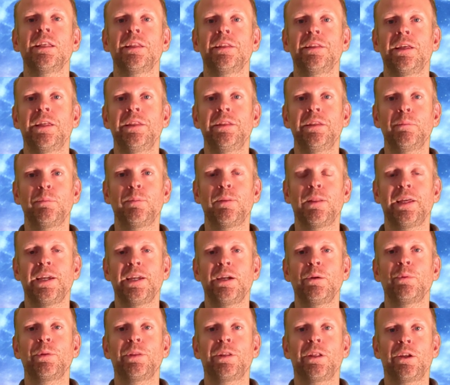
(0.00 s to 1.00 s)
Then the
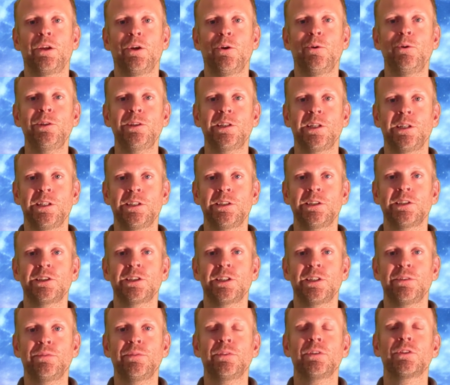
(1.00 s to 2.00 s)
player with the lowest
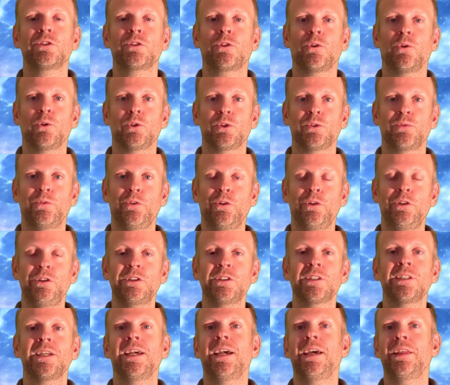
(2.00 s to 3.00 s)
initiative scores
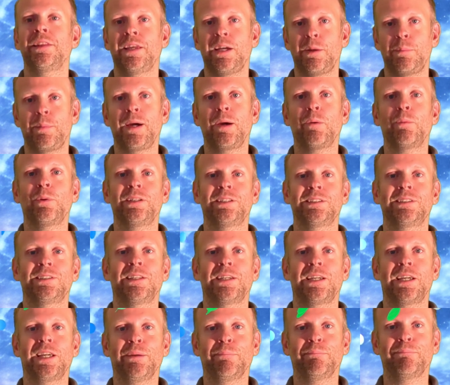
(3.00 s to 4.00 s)
first and thereby wins
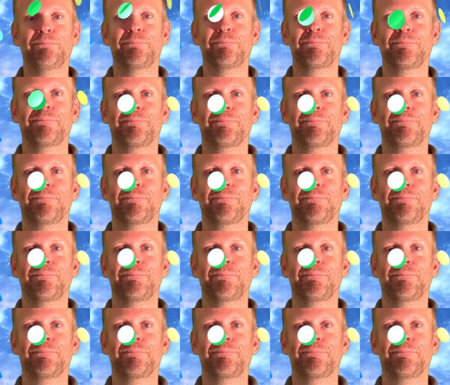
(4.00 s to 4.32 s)
the game.